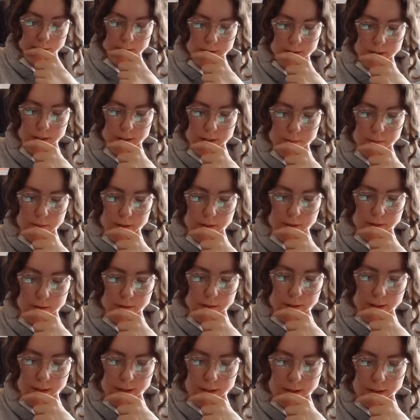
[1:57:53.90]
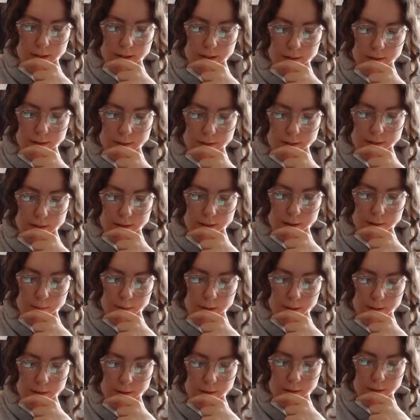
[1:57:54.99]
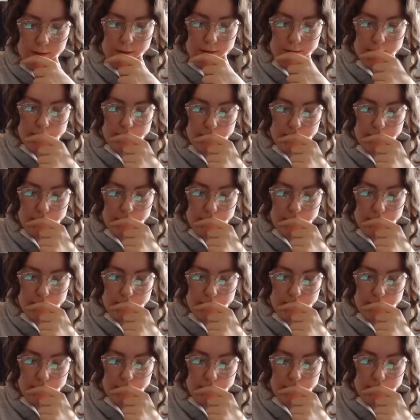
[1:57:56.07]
And then we got like the little determined look.